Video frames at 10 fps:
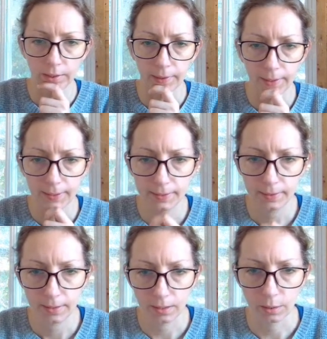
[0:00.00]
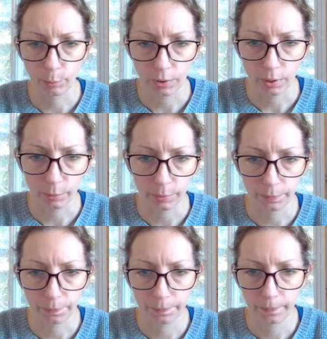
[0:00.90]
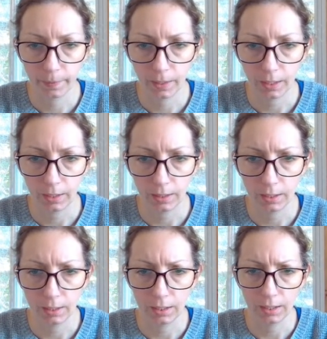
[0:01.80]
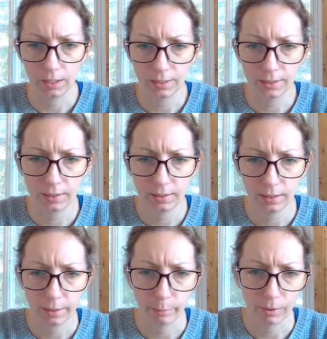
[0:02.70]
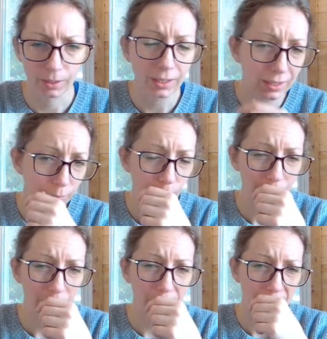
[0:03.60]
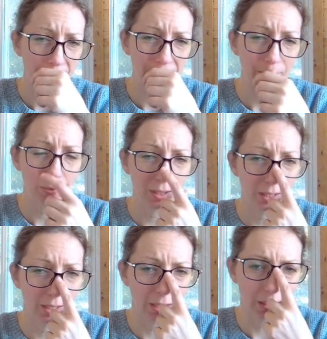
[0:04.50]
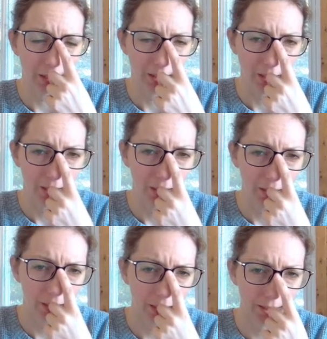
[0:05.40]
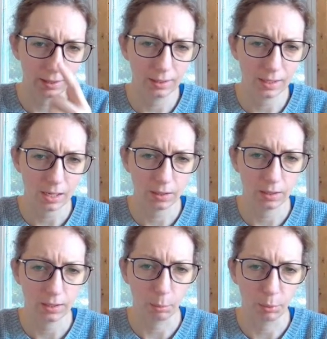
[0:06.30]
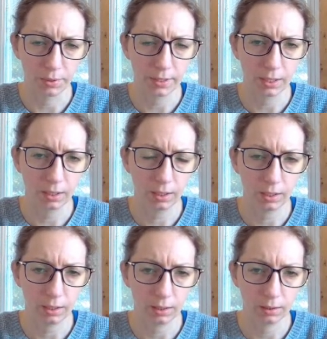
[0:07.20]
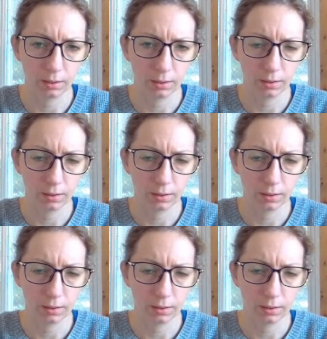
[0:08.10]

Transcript: that's their problem. And then this, I believe, was going to be, because this is actually a double sink, and